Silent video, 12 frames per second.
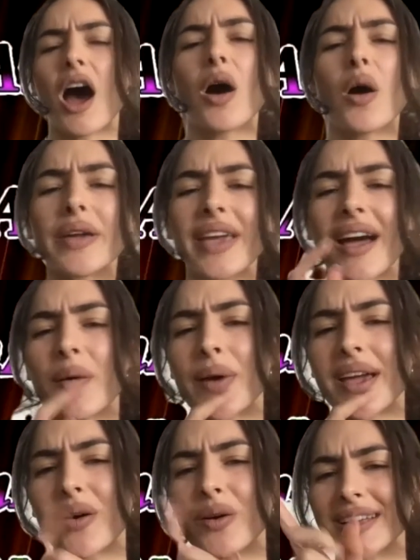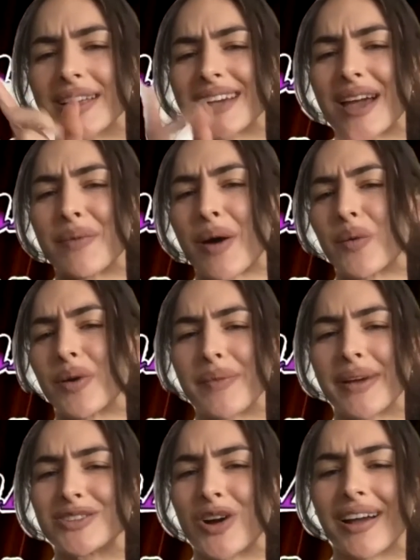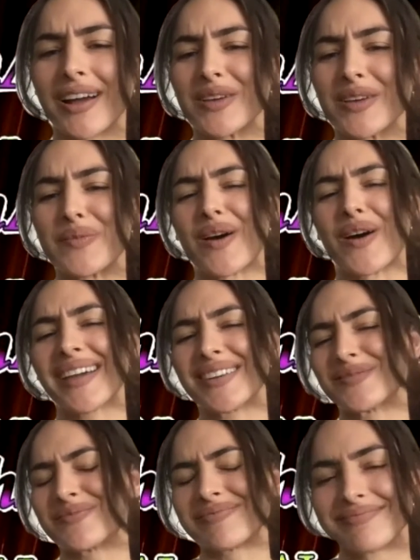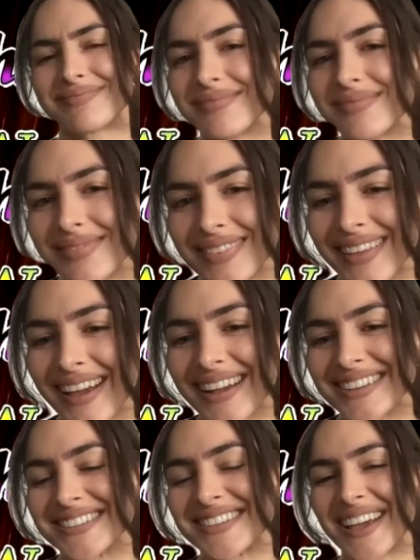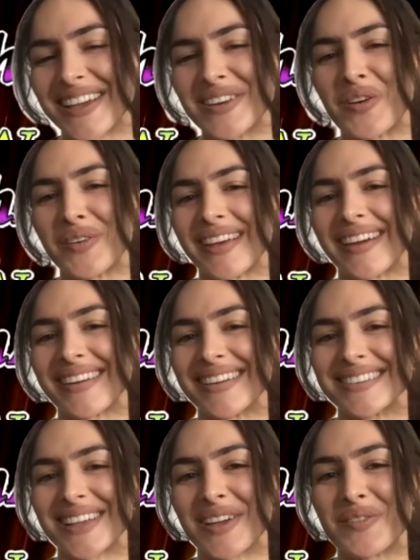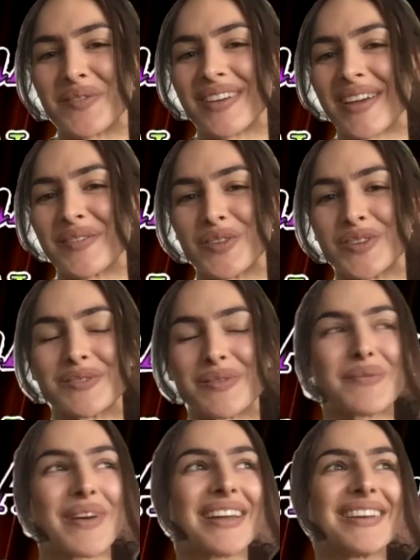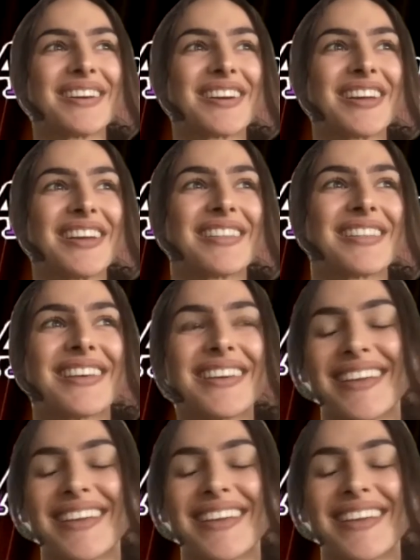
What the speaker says: Oh yeah, wait, hold on, time out. What am I talking about? Yes, I know what that is. I'm fine here, Keith. Yeah.